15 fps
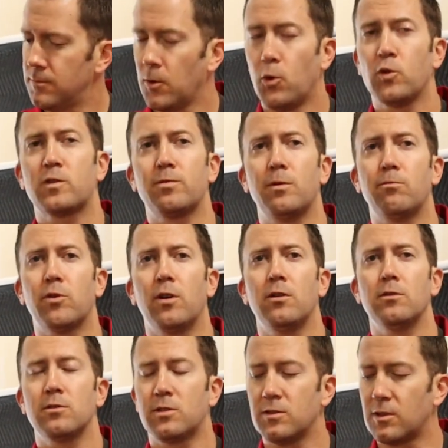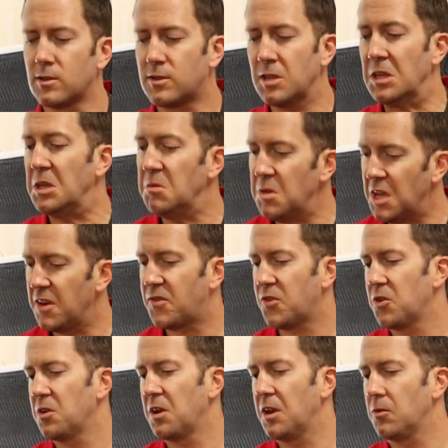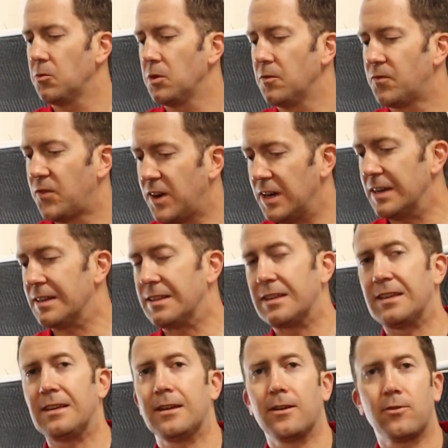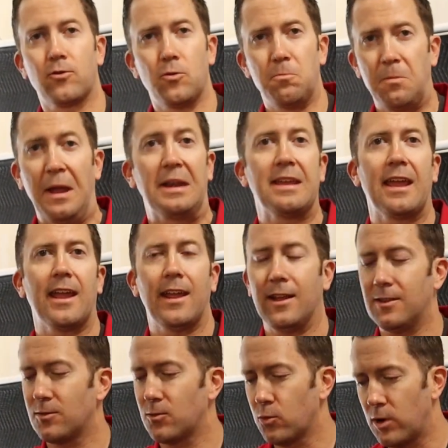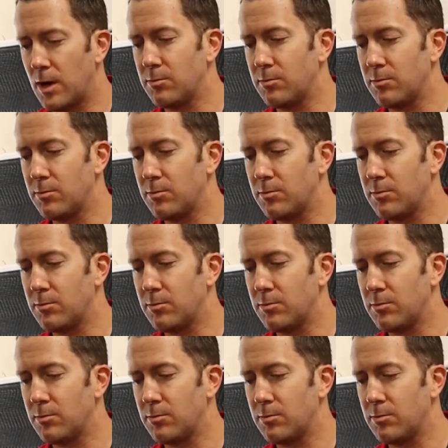Husman Bros is a team effort, and we finally, through many hands, were